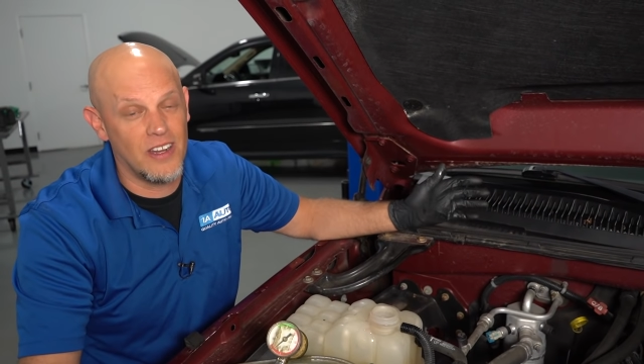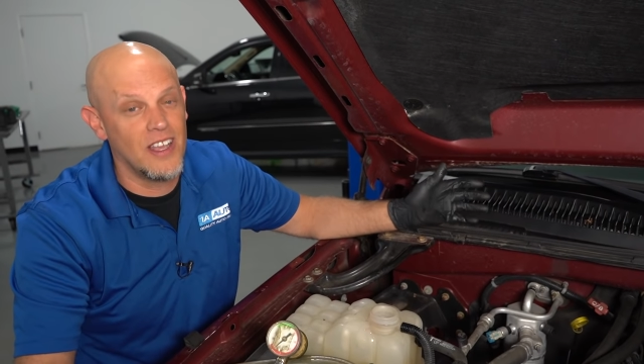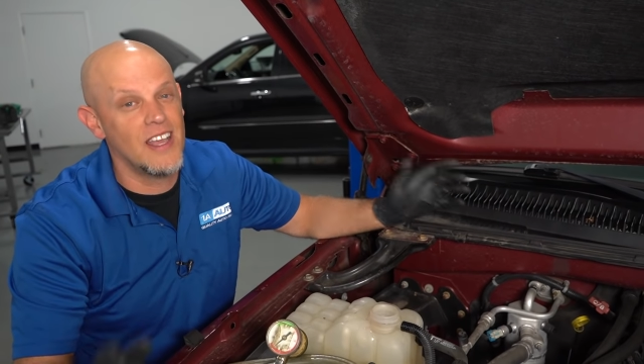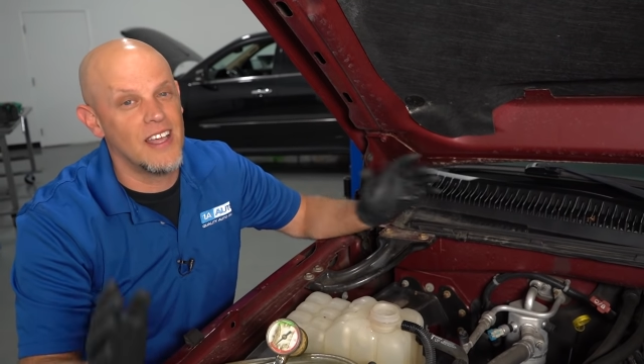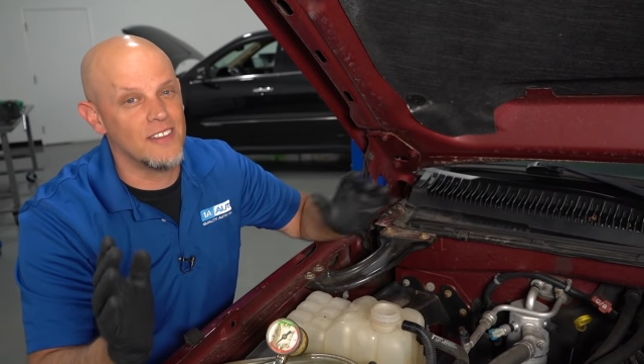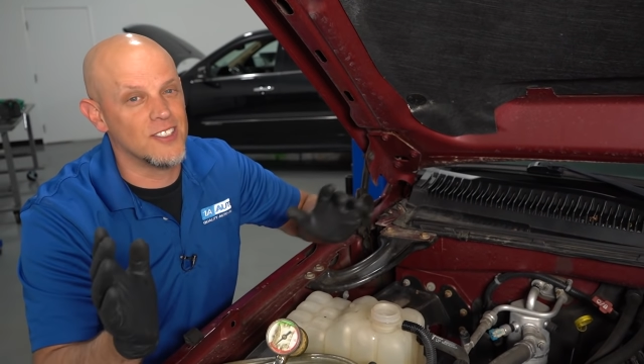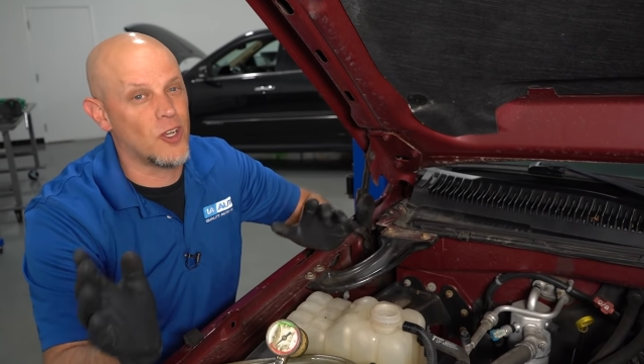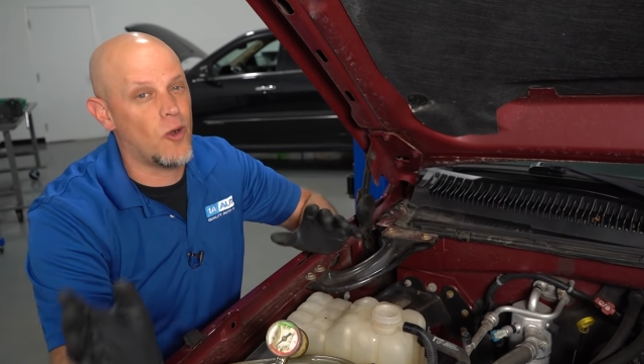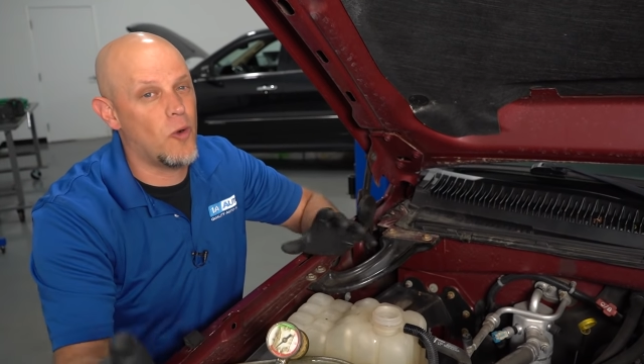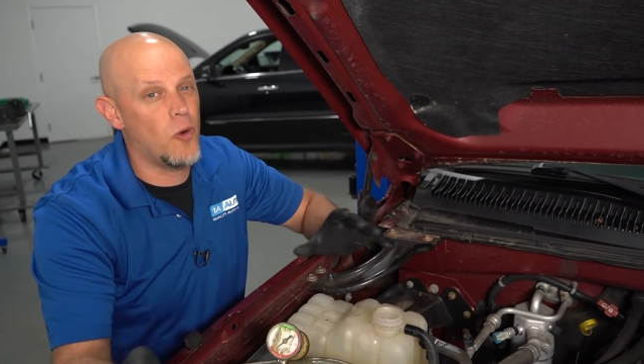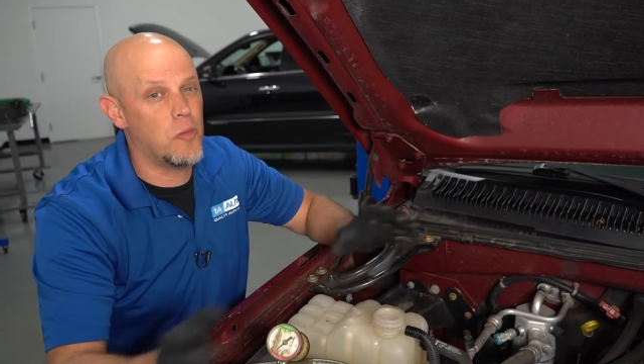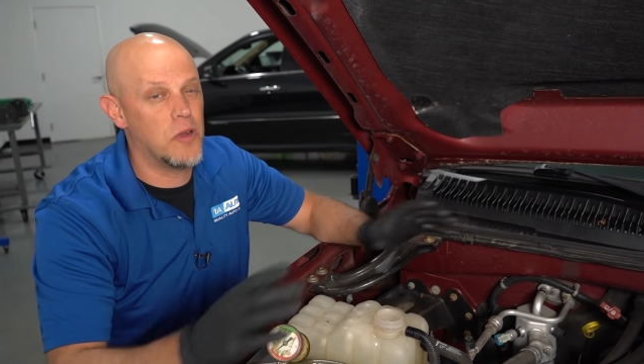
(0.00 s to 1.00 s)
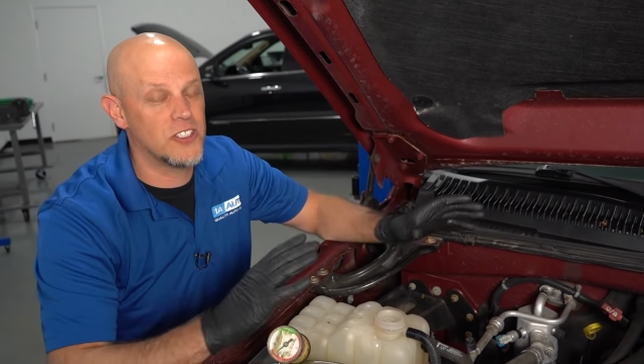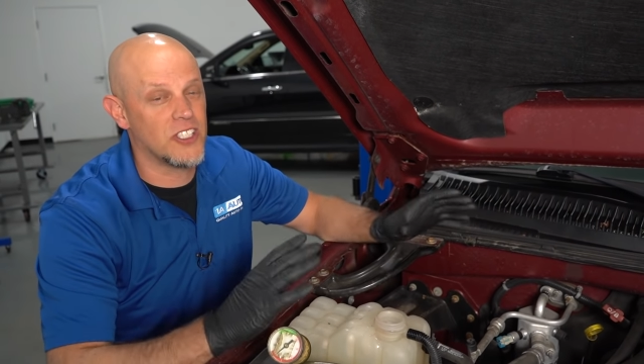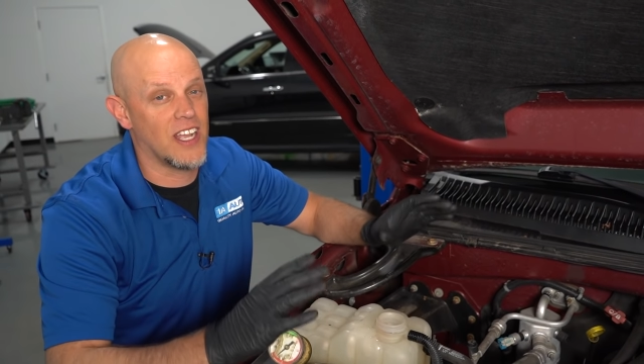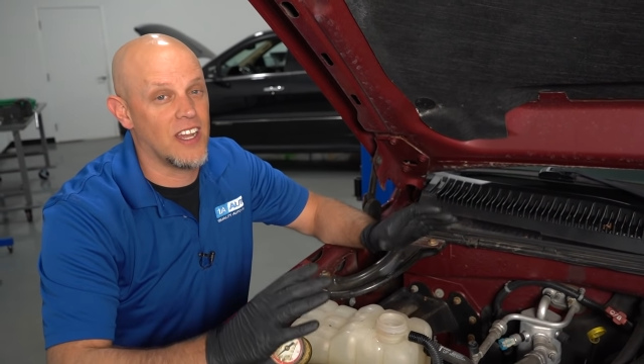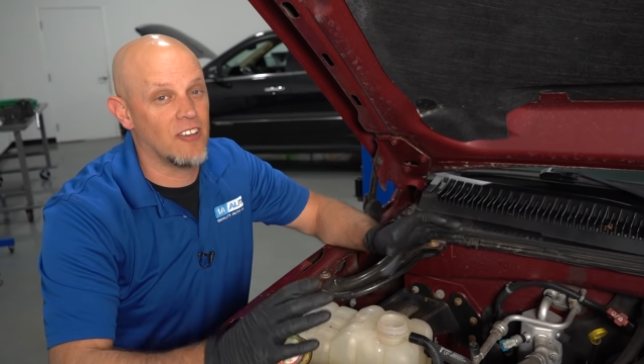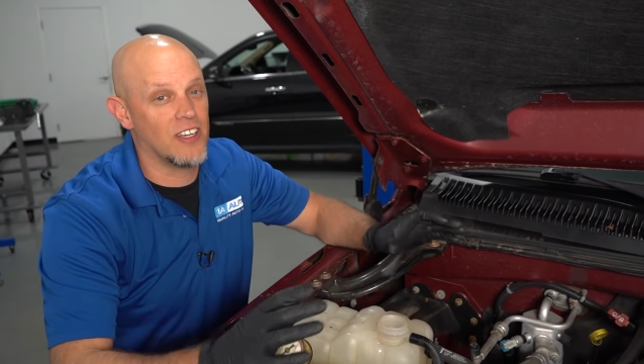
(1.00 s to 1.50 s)
And there's a whole bunch of
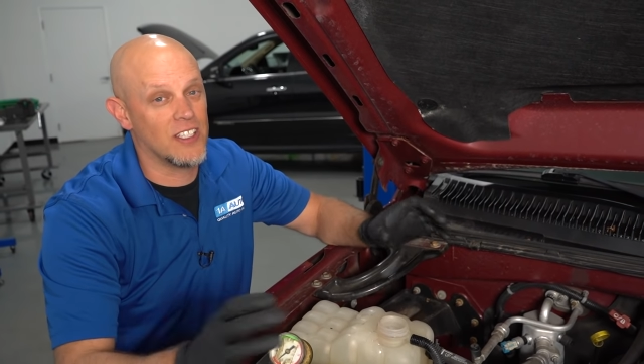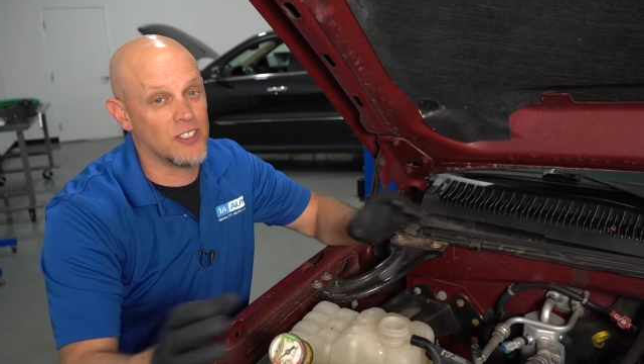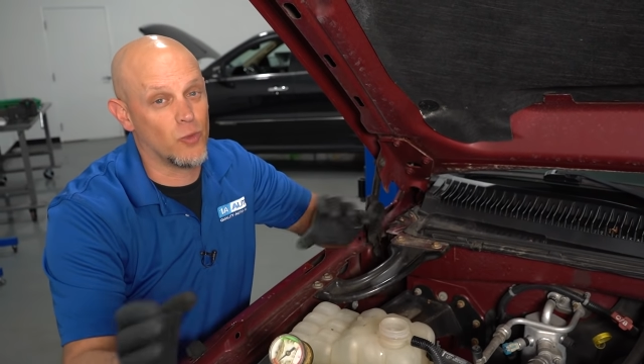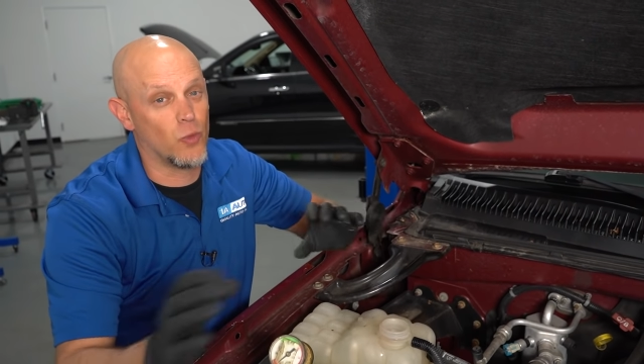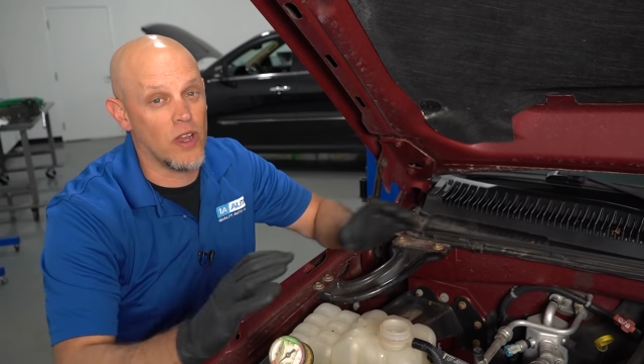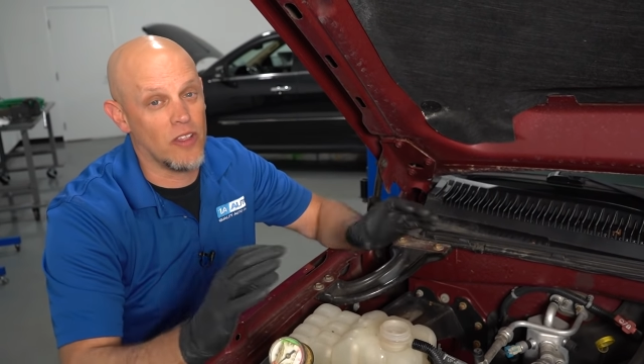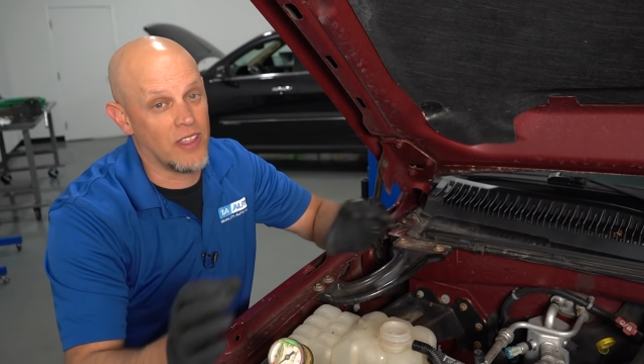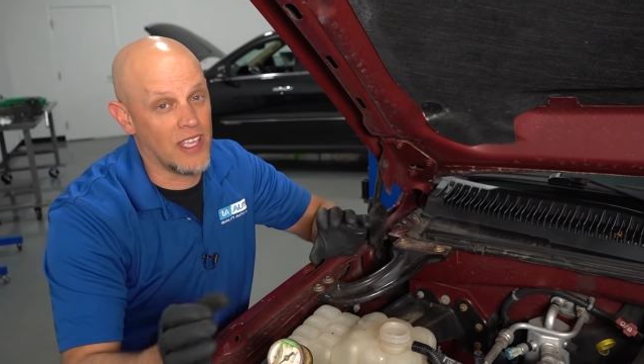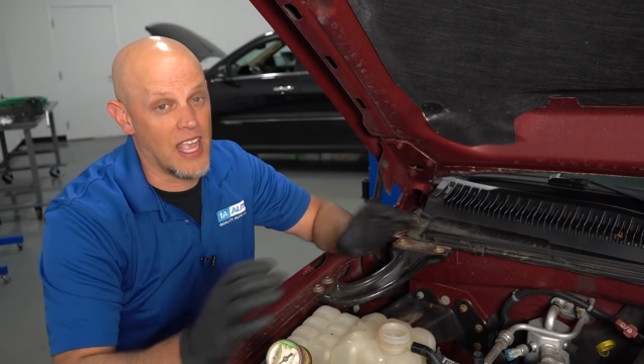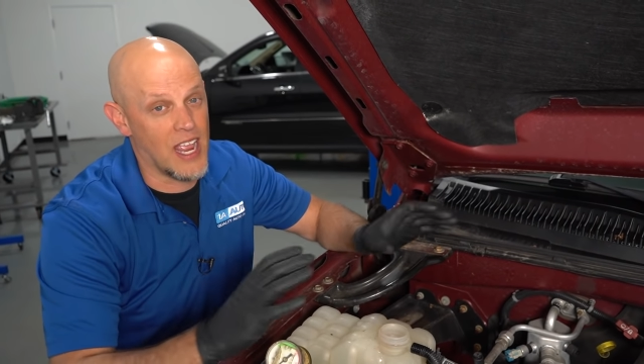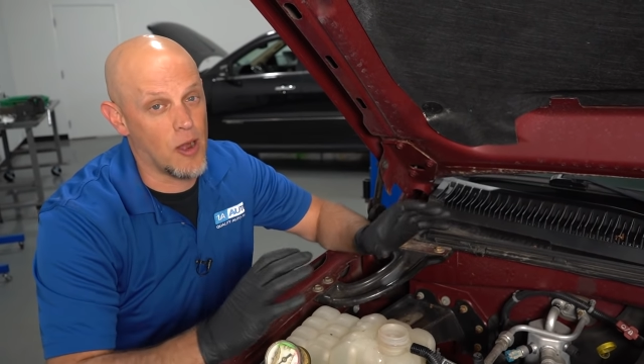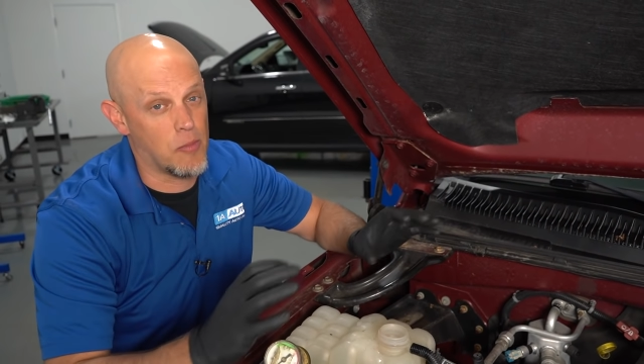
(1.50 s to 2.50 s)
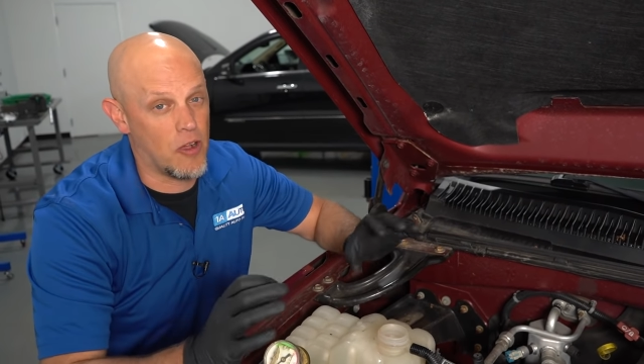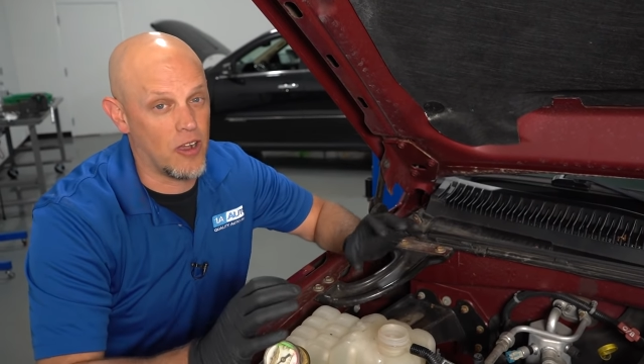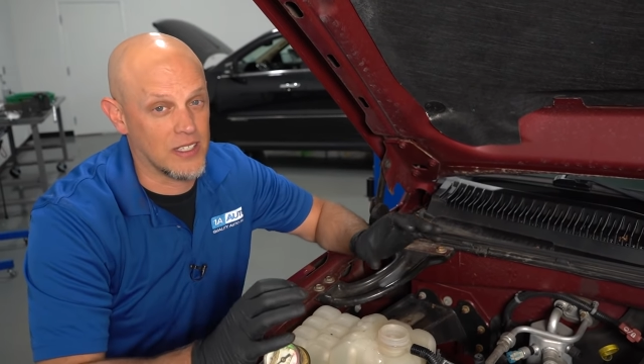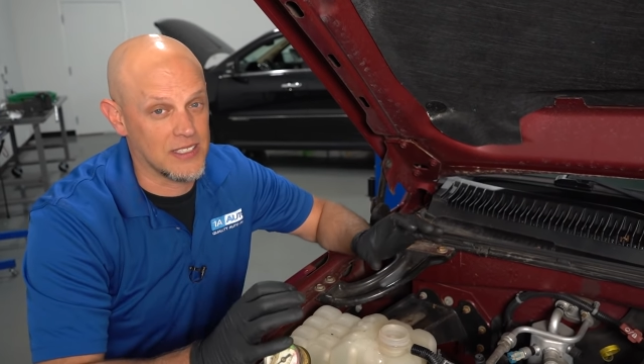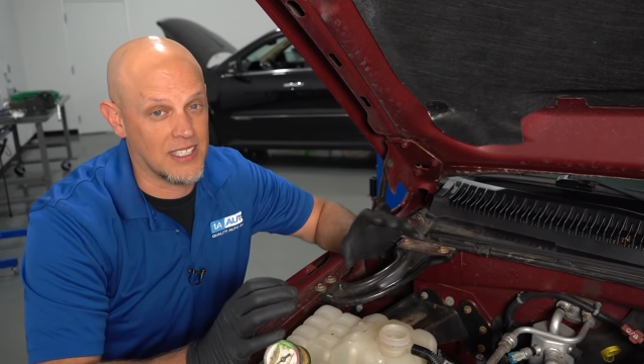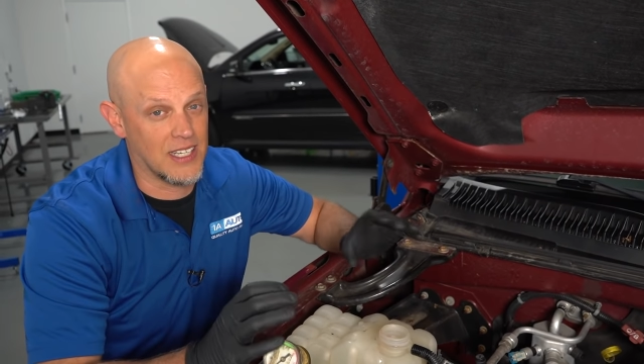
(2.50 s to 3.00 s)
areas where the air
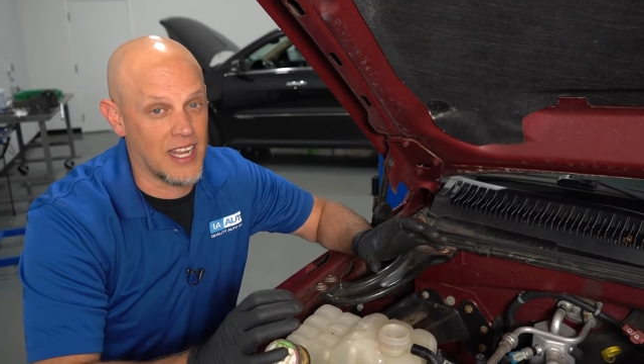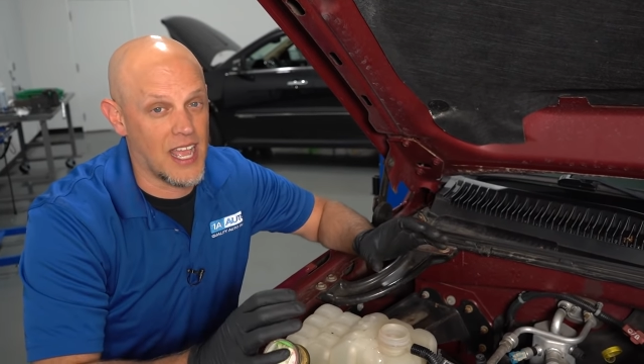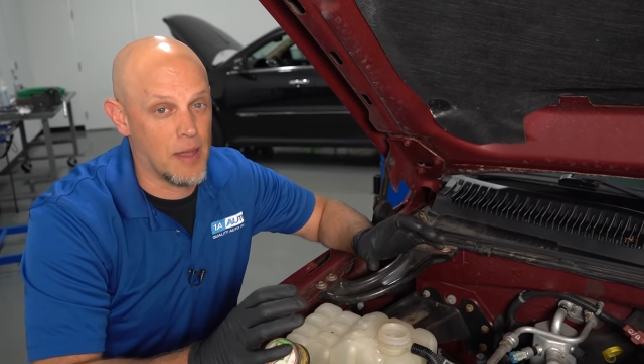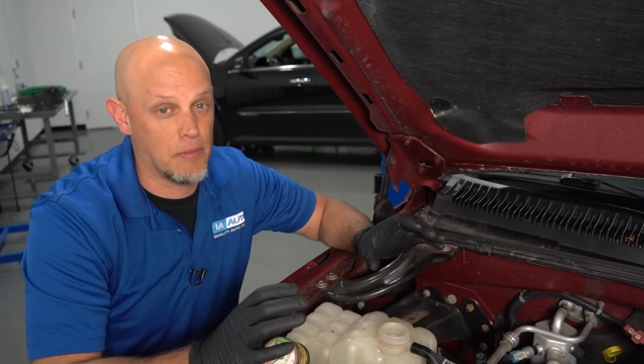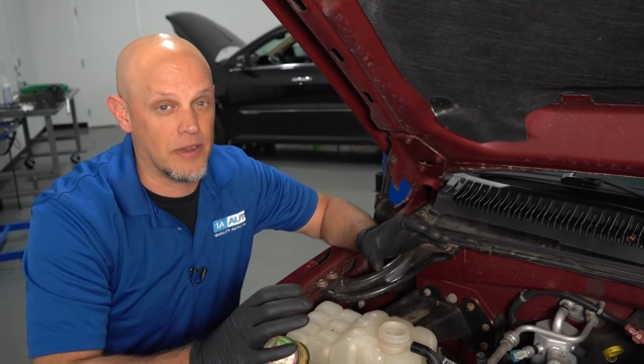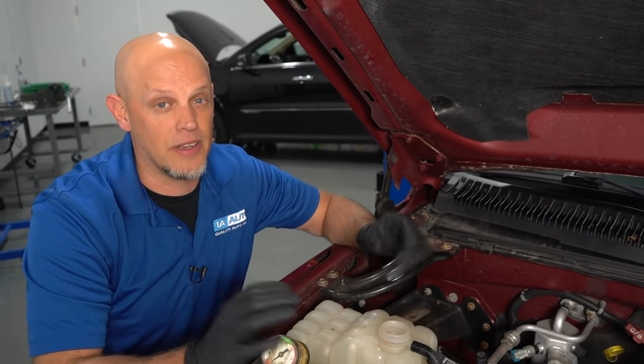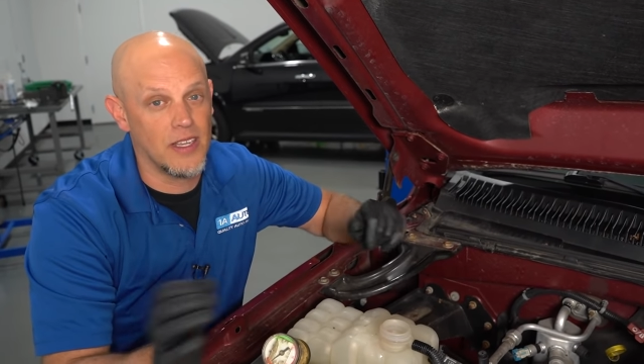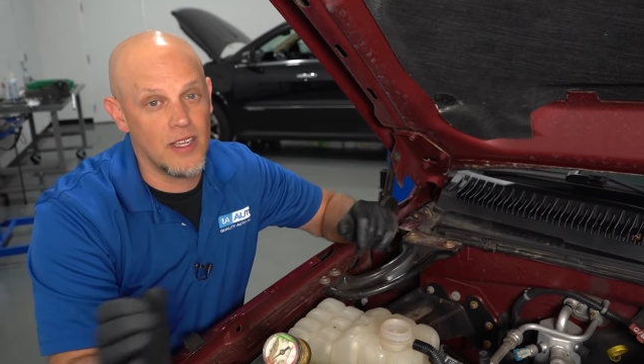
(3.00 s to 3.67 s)
pockets can happen,